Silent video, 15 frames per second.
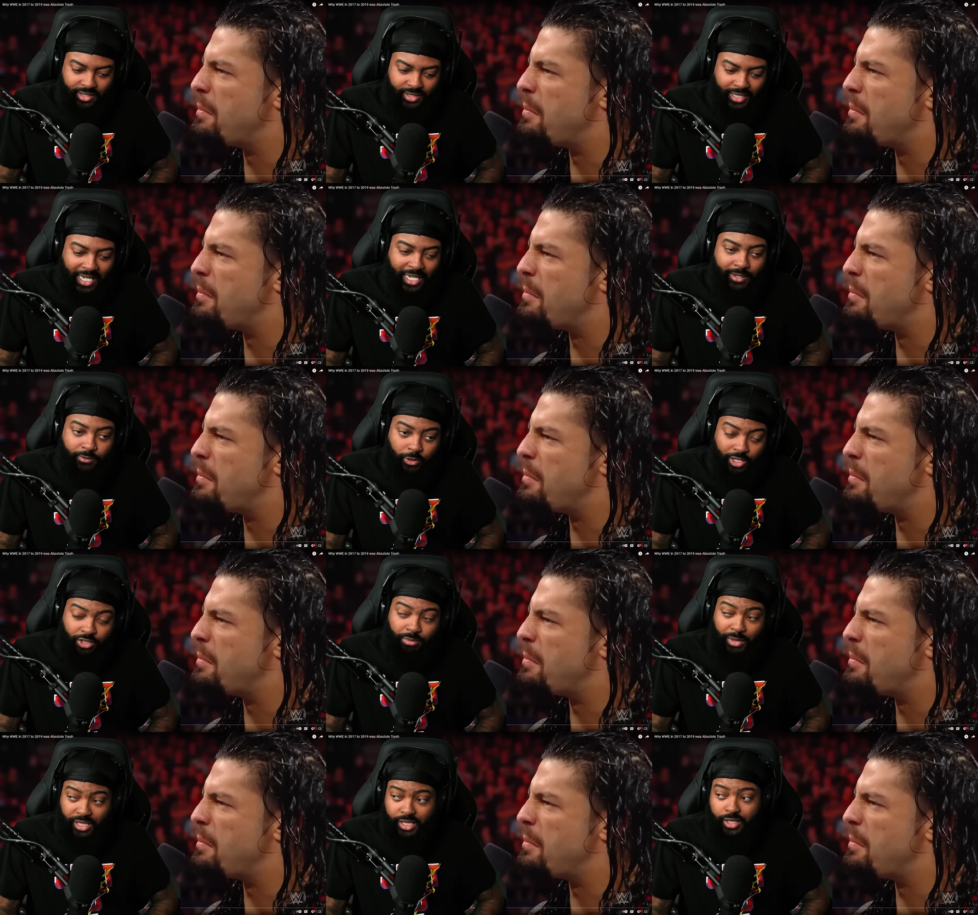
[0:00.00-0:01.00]
Speaker 1: That
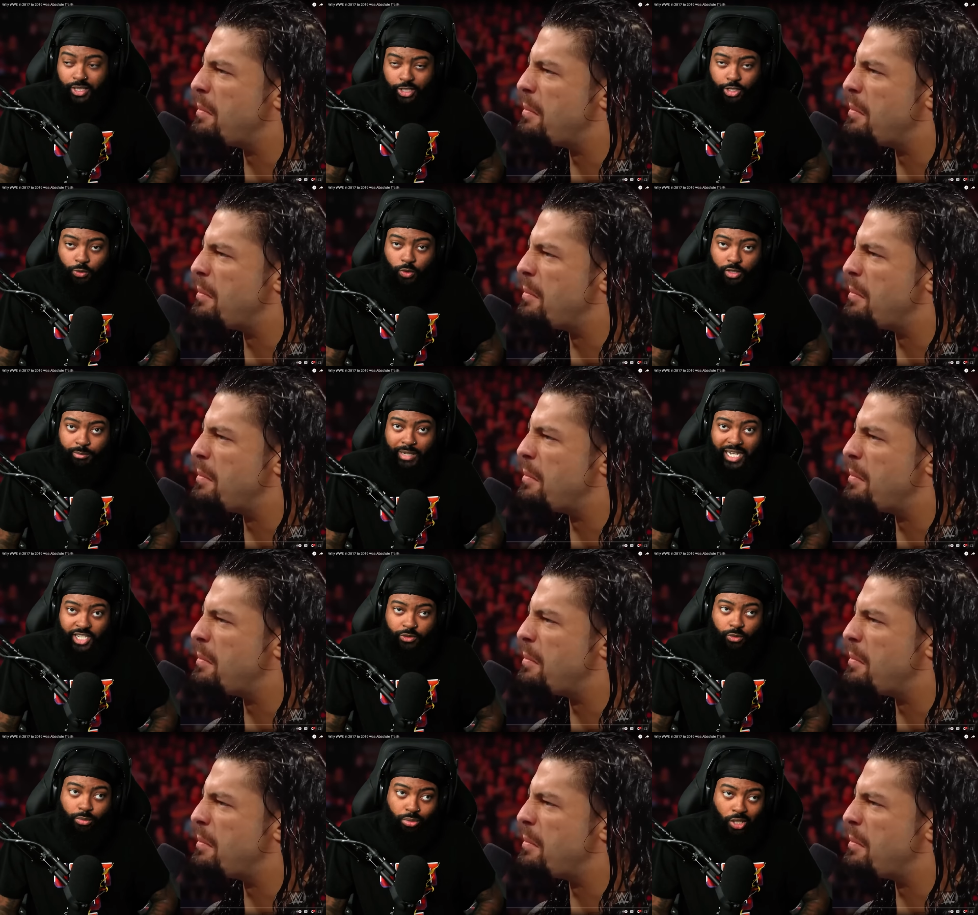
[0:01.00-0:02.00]
WrestleMania 31 match
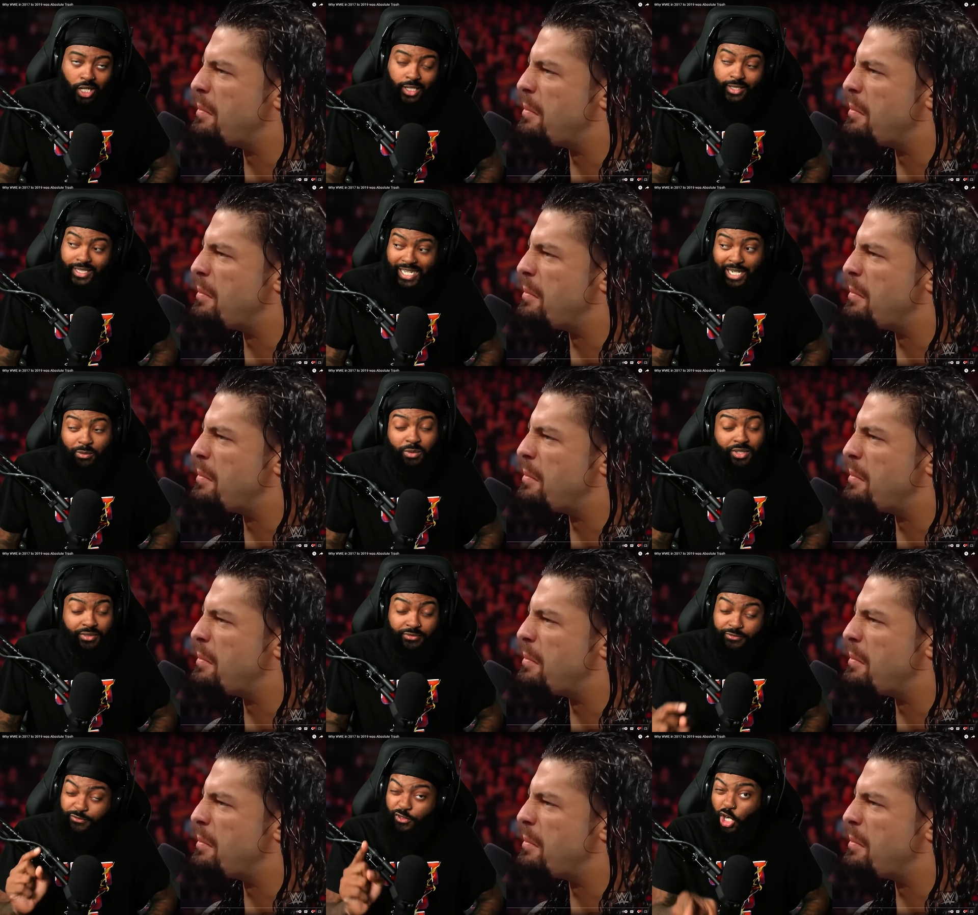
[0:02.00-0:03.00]
with Brock, that was
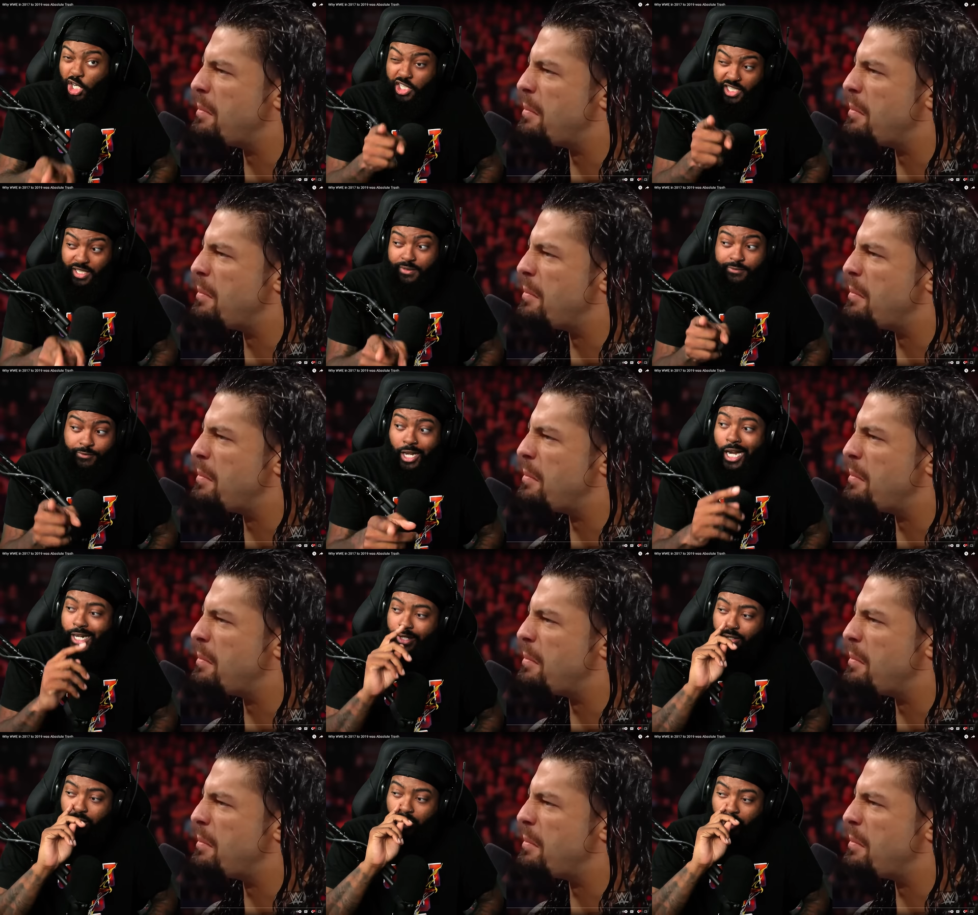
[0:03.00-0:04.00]
fucking
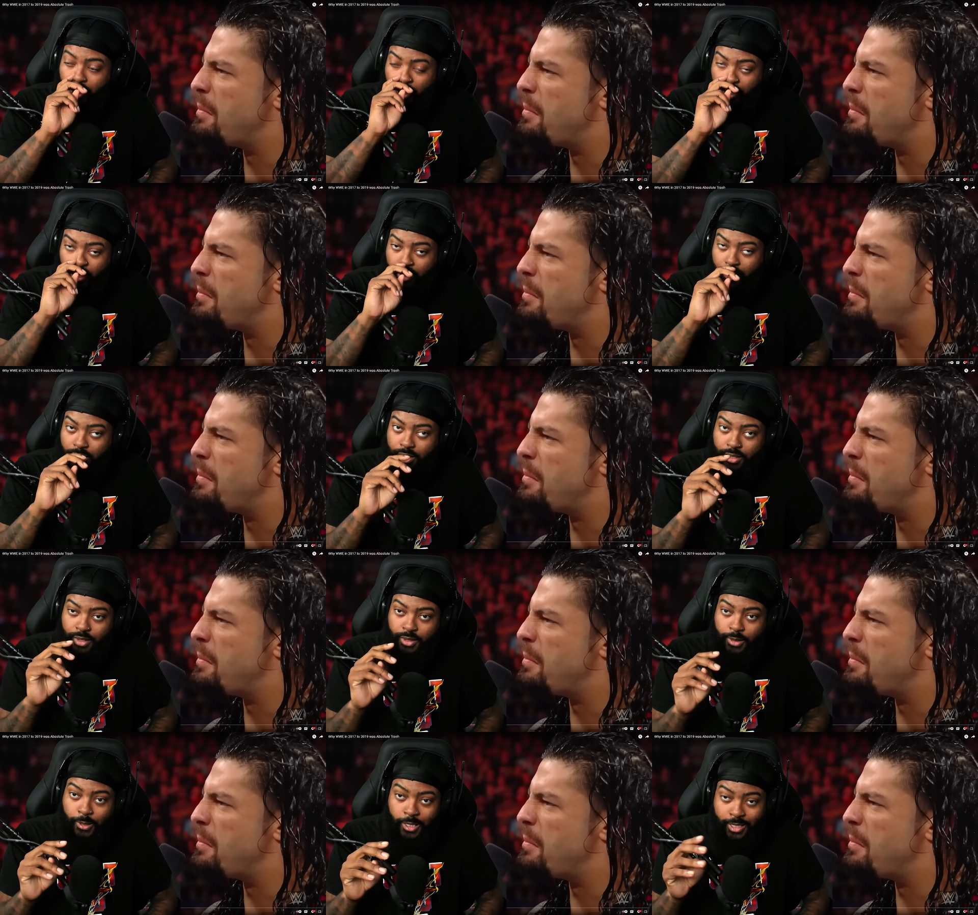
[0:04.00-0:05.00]
fire
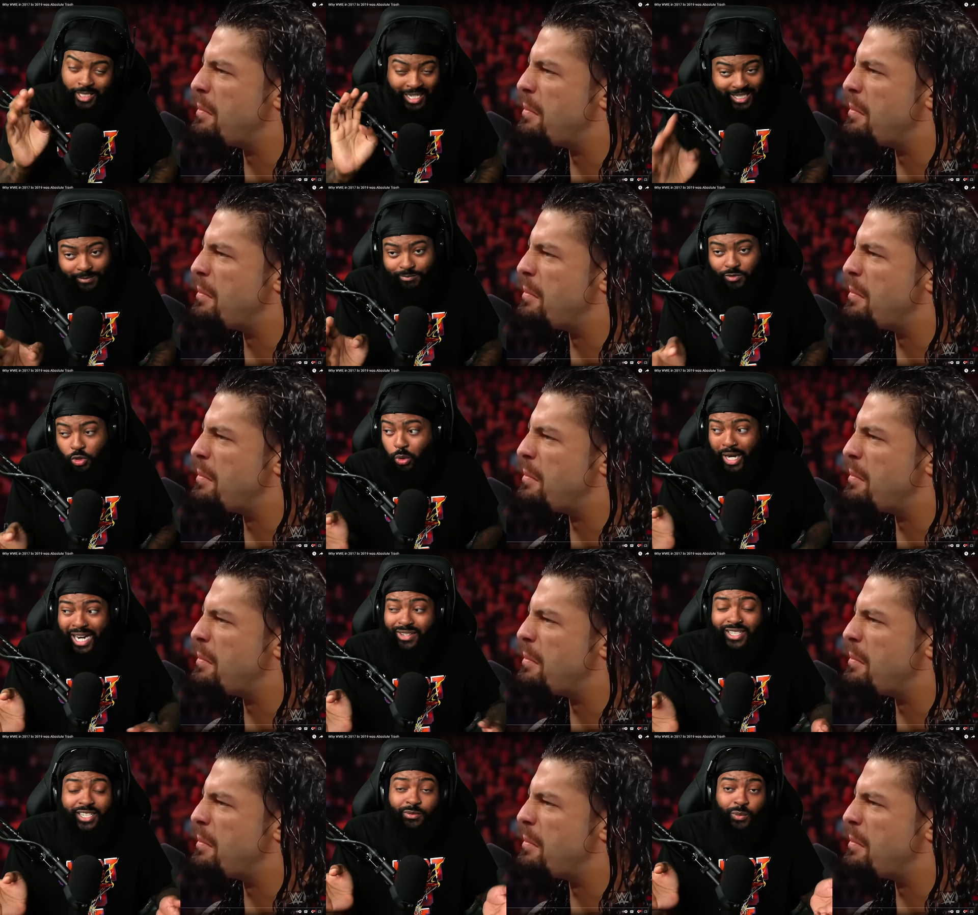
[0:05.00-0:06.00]
they
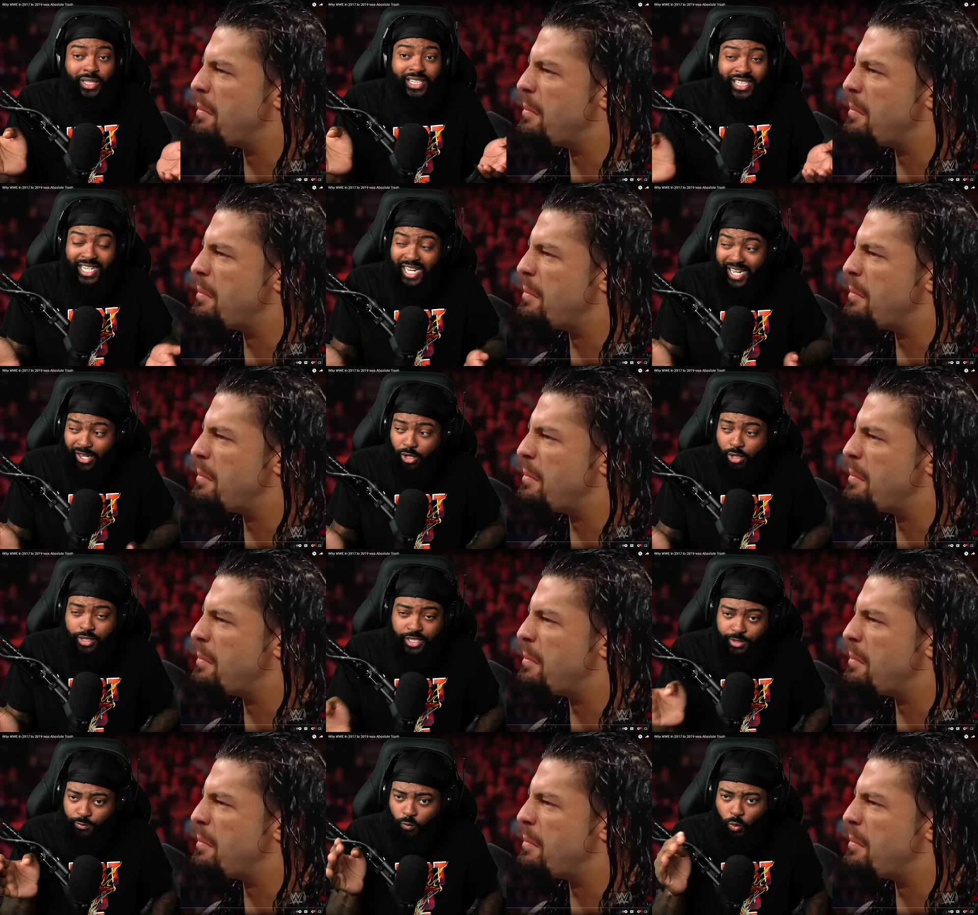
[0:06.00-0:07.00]
crowd didn't really care,
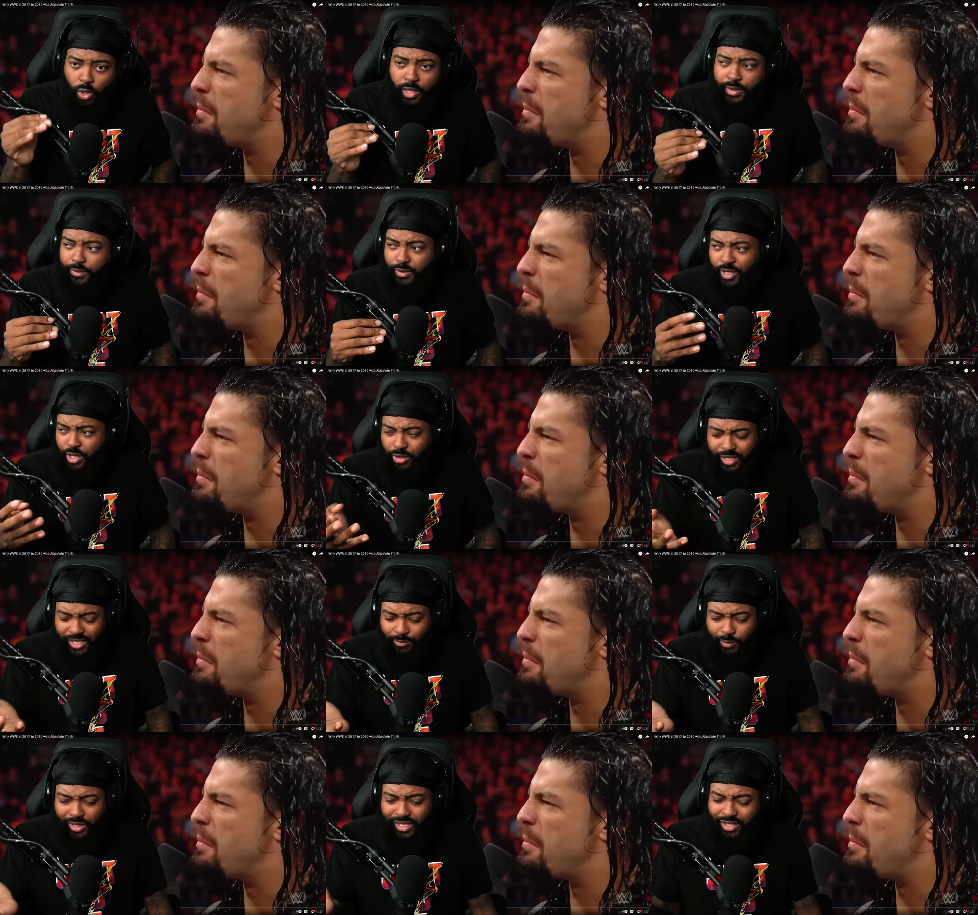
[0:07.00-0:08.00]
didn't want, you know,
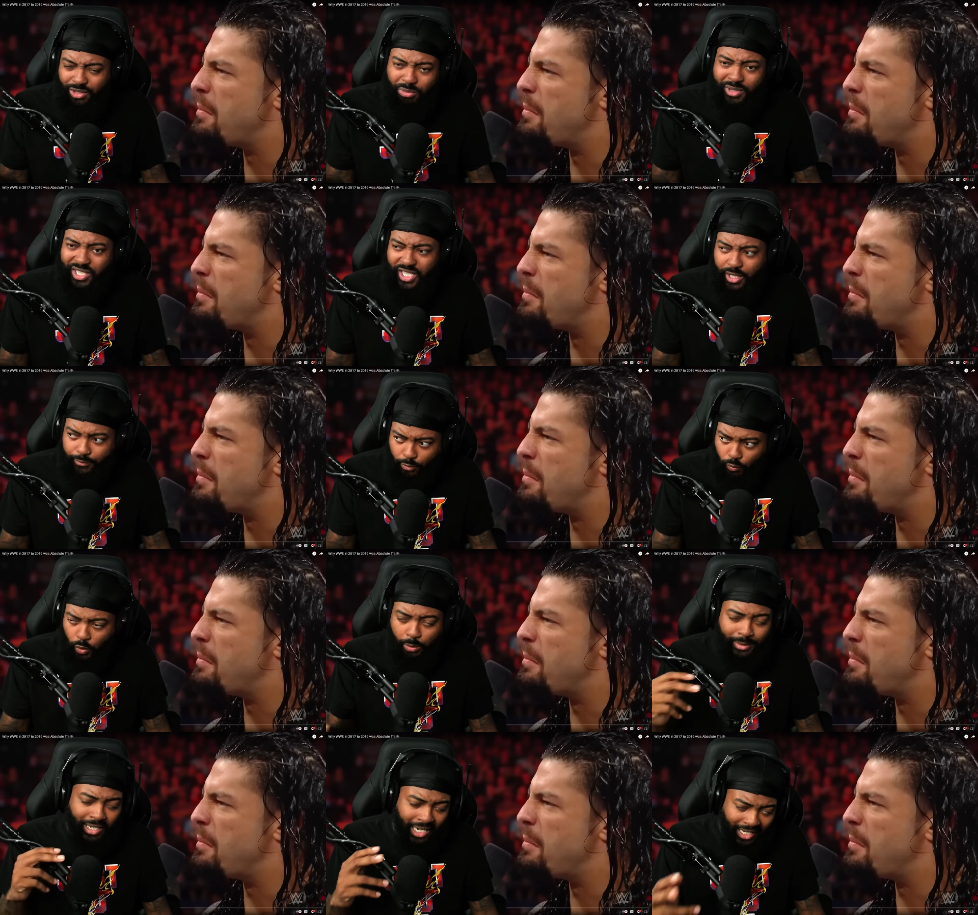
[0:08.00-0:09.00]
didn't really too much care for
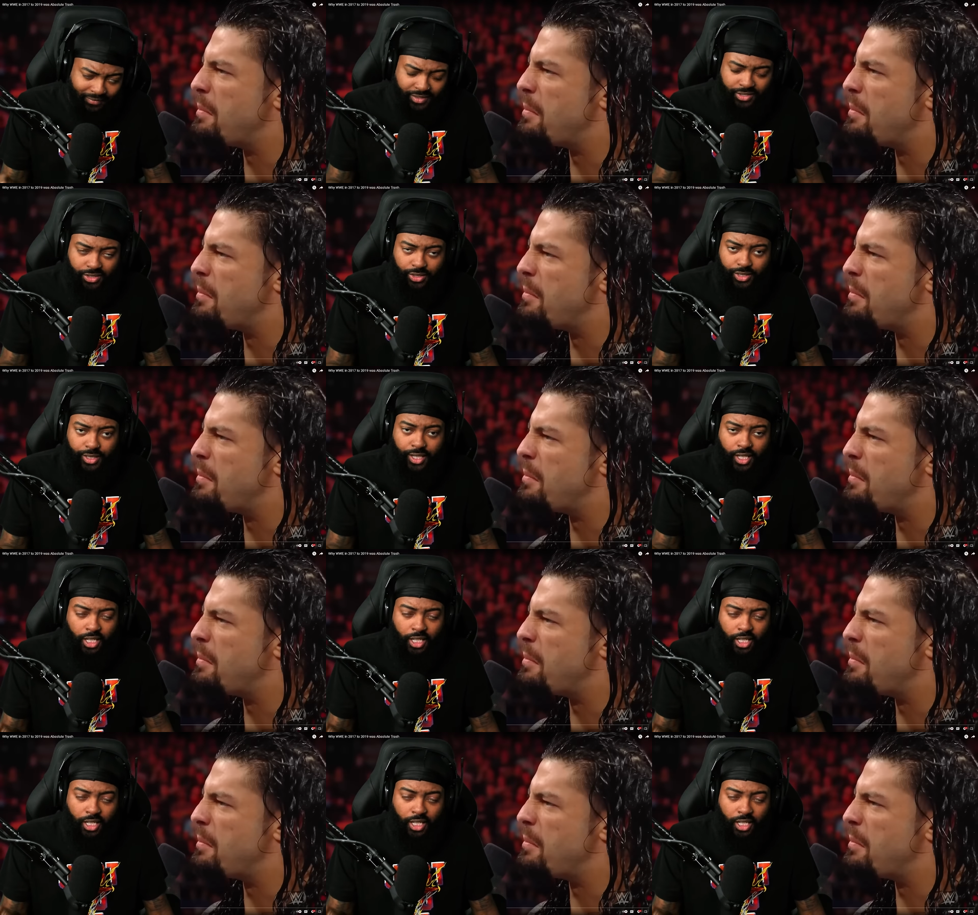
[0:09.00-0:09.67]
Roman, obviously.